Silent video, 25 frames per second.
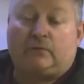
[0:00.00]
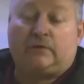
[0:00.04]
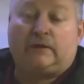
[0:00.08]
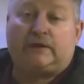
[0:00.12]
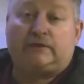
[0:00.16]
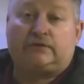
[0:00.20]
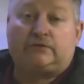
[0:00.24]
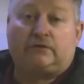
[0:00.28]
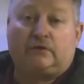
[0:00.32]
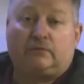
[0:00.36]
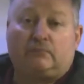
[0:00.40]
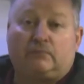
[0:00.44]
when
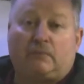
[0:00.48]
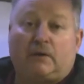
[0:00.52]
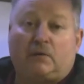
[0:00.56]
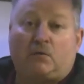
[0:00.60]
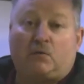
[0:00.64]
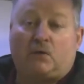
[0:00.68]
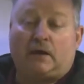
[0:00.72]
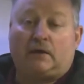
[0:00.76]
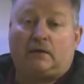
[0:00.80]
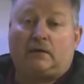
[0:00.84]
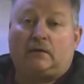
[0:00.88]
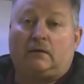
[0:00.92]
I turn my
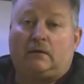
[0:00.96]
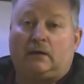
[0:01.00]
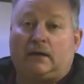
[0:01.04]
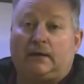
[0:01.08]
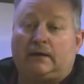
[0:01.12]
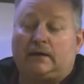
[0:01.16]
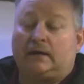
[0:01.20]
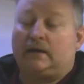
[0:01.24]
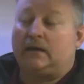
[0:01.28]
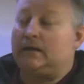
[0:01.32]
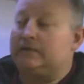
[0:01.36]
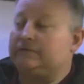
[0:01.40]
water
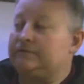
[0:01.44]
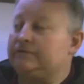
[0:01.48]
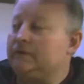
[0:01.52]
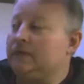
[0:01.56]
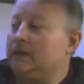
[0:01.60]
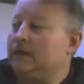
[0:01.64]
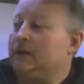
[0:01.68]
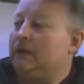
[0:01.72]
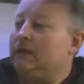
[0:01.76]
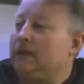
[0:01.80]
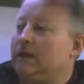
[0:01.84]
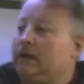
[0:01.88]
on and off.
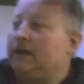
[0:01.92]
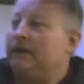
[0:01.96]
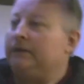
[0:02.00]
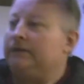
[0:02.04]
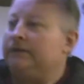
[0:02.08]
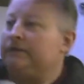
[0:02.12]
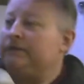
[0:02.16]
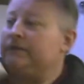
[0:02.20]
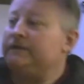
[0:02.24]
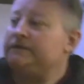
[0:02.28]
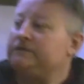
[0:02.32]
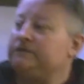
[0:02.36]
And
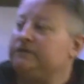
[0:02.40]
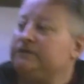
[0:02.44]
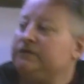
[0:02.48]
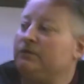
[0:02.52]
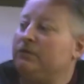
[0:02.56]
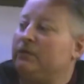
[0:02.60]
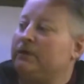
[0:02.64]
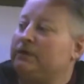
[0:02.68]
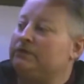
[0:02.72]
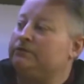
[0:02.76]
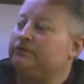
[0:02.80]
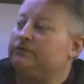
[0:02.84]
the reason
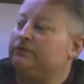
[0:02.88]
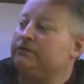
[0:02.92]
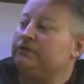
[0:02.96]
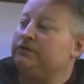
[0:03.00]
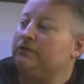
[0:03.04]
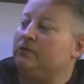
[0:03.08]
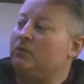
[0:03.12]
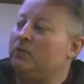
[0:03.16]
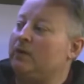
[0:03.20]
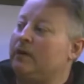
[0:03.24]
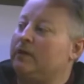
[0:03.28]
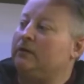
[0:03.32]
you want to turn
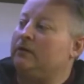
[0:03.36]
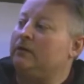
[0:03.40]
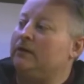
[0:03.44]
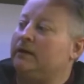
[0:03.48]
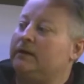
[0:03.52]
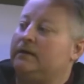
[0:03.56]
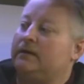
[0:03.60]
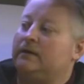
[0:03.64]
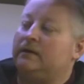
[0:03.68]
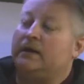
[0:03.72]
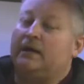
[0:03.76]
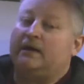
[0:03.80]
your water
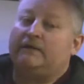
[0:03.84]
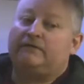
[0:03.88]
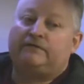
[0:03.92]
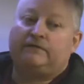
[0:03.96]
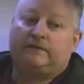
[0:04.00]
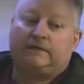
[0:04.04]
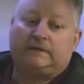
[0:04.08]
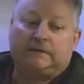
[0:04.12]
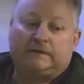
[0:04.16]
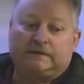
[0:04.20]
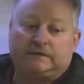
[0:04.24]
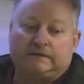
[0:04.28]
on and
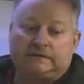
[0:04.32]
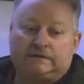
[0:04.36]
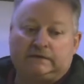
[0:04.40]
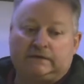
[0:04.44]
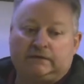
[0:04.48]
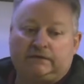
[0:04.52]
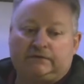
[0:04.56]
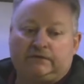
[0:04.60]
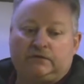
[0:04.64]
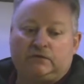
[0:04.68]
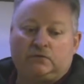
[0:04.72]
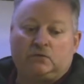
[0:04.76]
off is
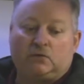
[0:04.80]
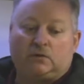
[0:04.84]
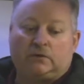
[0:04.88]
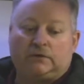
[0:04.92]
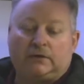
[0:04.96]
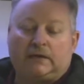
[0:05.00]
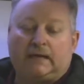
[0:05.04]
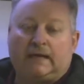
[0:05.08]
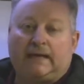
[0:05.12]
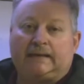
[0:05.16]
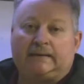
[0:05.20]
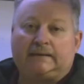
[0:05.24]
if you are
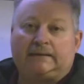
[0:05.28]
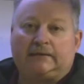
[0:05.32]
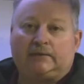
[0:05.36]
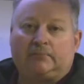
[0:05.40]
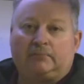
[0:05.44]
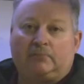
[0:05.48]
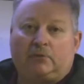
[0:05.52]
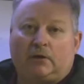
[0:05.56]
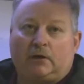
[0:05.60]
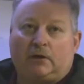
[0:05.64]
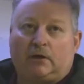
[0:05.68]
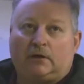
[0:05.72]
not in
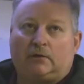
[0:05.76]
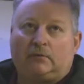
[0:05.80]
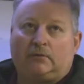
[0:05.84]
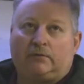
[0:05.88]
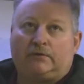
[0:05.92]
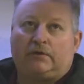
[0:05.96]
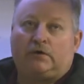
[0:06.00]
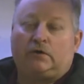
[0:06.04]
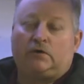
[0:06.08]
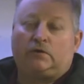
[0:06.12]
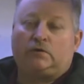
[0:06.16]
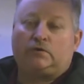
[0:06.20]
a park
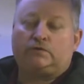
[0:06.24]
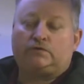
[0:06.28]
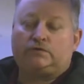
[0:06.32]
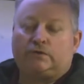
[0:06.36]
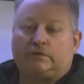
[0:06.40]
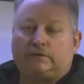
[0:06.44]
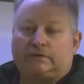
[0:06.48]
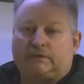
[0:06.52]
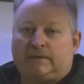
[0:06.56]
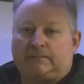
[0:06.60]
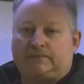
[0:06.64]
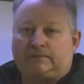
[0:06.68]
with a hose
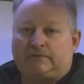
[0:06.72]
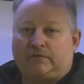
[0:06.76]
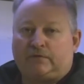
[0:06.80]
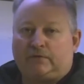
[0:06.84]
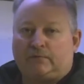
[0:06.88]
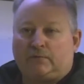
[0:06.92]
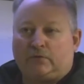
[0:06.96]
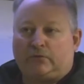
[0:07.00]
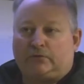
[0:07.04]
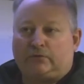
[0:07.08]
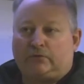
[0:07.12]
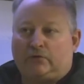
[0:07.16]
hooked up to
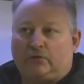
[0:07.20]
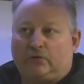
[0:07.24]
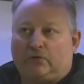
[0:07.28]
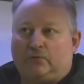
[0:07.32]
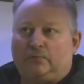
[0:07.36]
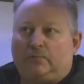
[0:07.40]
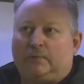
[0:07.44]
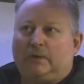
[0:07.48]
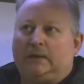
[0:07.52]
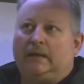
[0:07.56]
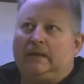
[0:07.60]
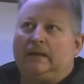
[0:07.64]
the
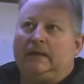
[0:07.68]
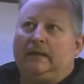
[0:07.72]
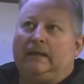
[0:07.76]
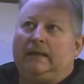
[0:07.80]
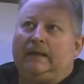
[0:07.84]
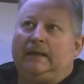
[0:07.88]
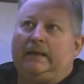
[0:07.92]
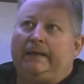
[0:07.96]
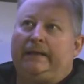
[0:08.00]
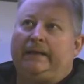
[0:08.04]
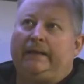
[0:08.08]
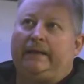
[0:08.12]
motorhome
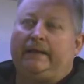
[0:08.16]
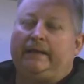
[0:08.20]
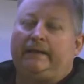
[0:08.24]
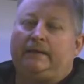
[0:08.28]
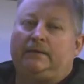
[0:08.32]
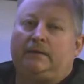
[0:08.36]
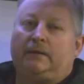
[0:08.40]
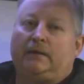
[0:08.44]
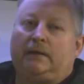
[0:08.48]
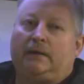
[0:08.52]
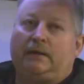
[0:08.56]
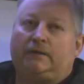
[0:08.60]

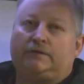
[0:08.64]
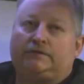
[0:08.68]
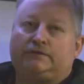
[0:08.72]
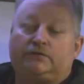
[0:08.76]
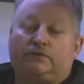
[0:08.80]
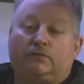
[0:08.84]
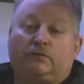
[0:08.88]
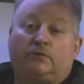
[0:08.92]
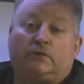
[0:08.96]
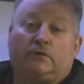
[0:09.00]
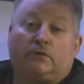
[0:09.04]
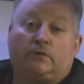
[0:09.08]
and a
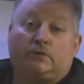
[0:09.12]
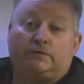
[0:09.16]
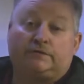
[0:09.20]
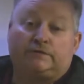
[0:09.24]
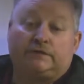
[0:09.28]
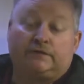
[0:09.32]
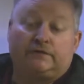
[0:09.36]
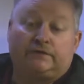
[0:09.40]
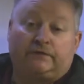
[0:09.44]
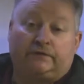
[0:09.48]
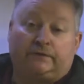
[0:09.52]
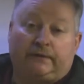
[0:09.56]
sewer
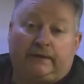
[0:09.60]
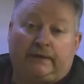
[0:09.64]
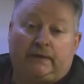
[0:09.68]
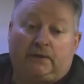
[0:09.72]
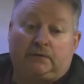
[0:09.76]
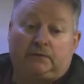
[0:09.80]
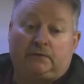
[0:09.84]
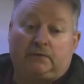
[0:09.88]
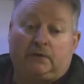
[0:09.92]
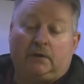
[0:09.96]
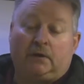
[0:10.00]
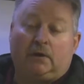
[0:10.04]
hose in the
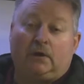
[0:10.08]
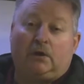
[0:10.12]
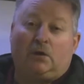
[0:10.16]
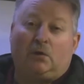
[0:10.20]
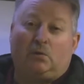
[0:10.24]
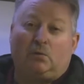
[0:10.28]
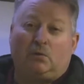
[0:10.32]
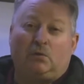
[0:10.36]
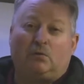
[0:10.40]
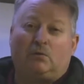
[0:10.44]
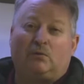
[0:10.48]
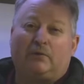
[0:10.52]
ground,
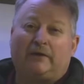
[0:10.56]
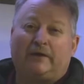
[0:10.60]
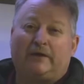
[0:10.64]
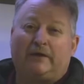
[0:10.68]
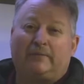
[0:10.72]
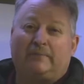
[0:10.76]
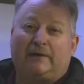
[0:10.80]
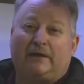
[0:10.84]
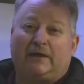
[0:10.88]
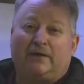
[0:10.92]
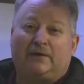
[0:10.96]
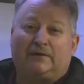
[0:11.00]
we're worried
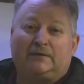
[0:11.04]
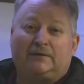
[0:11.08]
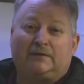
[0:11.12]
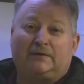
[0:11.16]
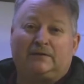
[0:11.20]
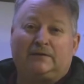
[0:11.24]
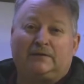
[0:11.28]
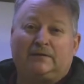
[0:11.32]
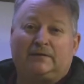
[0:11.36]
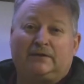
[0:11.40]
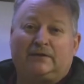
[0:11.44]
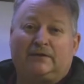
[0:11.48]
about
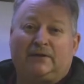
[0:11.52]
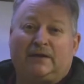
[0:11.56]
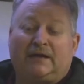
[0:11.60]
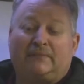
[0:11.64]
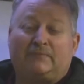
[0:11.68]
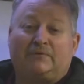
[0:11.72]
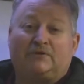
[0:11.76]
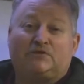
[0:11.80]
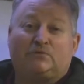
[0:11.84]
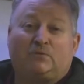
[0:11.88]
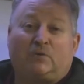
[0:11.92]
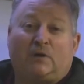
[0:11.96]
how
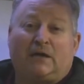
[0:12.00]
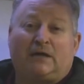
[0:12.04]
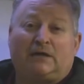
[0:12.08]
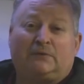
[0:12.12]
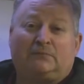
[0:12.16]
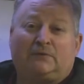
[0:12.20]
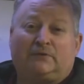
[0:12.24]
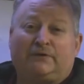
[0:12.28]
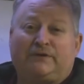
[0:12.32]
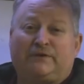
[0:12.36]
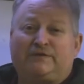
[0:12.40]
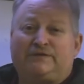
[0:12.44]
much water
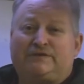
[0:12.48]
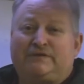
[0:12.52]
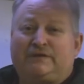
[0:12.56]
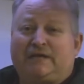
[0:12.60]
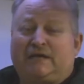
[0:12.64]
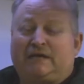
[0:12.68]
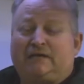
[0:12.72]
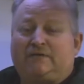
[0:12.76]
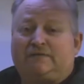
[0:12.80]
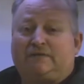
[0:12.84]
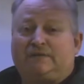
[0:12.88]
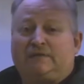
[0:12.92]
we're using
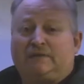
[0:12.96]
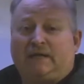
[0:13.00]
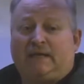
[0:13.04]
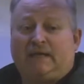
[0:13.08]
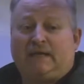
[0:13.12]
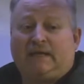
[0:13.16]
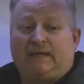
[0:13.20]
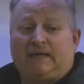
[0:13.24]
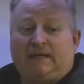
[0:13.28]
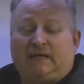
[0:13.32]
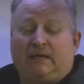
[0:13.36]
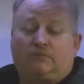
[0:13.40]
out of the
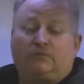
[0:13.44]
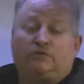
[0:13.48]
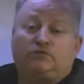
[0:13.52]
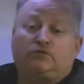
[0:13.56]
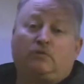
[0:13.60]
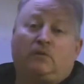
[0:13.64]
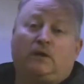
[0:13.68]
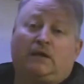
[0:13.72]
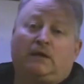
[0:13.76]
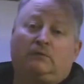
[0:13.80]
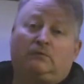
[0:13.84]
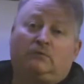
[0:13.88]
tank and how much
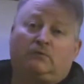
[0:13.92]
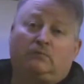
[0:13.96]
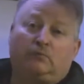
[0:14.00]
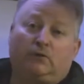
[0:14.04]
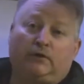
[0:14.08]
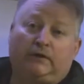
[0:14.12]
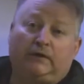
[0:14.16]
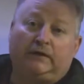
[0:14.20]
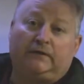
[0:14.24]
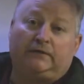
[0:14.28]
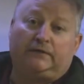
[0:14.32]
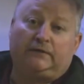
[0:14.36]
water we're
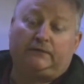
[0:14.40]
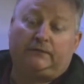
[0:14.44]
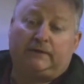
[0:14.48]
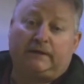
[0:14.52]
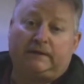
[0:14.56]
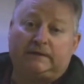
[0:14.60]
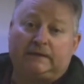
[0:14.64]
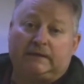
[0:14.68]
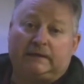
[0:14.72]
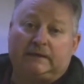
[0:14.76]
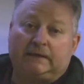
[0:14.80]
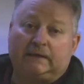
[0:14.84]
putting in the
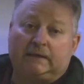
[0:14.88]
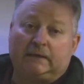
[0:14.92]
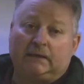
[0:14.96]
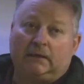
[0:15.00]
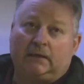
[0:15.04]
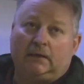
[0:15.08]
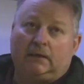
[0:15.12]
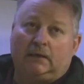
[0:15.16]
gray tank.